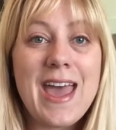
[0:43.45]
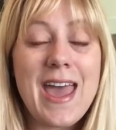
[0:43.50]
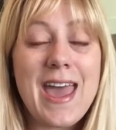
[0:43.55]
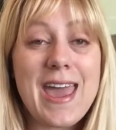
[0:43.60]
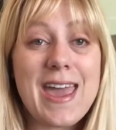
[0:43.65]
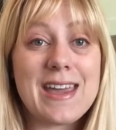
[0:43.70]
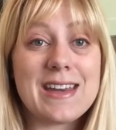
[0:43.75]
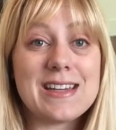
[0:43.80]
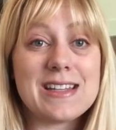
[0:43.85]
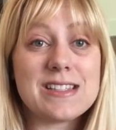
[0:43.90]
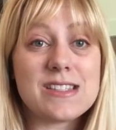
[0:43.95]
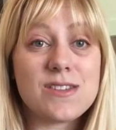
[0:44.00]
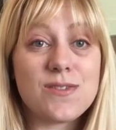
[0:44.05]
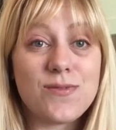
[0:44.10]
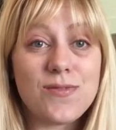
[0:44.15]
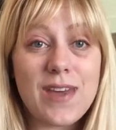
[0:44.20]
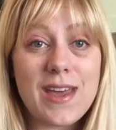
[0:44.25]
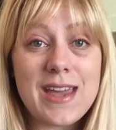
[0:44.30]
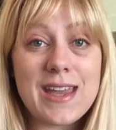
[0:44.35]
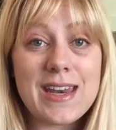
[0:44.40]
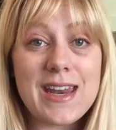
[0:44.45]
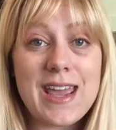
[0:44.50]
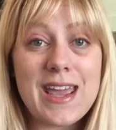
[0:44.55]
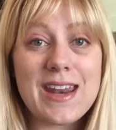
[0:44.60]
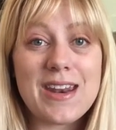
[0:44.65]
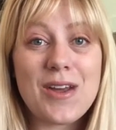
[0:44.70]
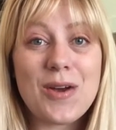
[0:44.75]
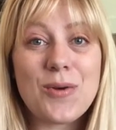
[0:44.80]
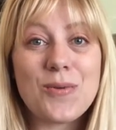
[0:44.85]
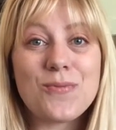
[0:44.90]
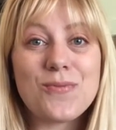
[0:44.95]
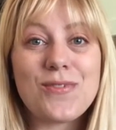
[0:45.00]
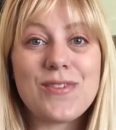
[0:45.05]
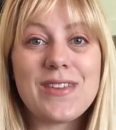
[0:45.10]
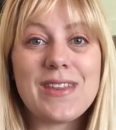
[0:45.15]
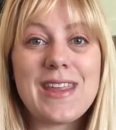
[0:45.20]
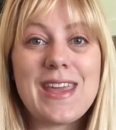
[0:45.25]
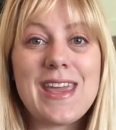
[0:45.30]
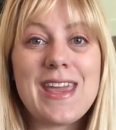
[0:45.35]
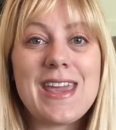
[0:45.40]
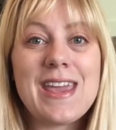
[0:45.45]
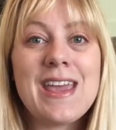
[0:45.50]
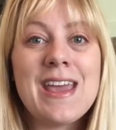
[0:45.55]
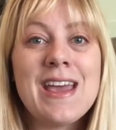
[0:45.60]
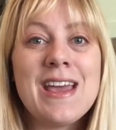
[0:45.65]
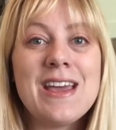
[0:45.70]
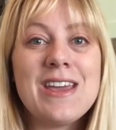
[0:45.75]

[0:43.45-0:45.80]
And it's fun, and hopefully